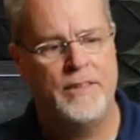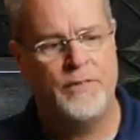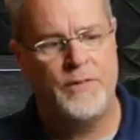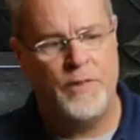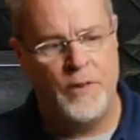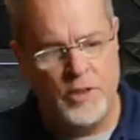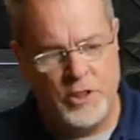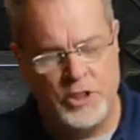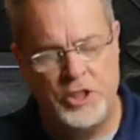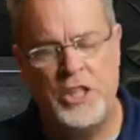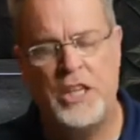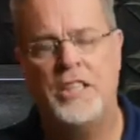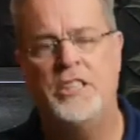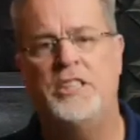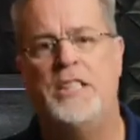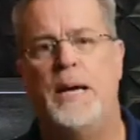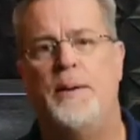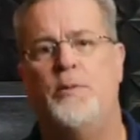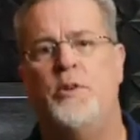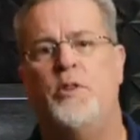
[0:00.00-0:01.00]
1 John
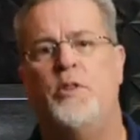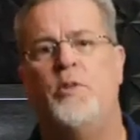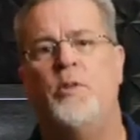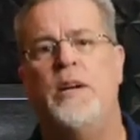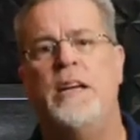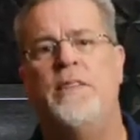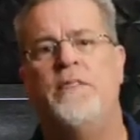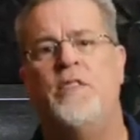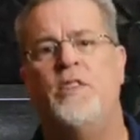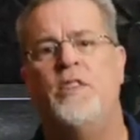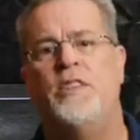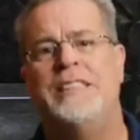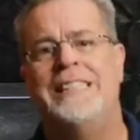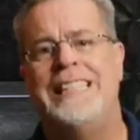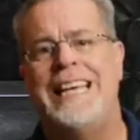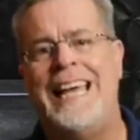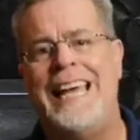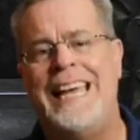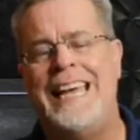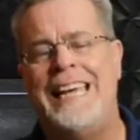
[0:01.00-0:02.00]
chapter 3, verse
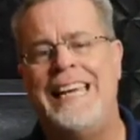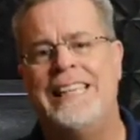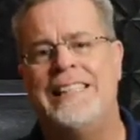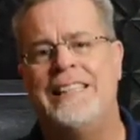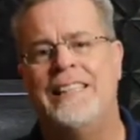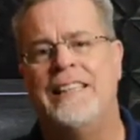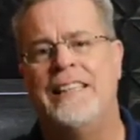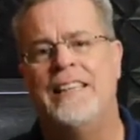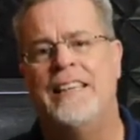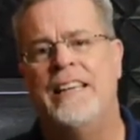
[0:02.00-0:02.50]
8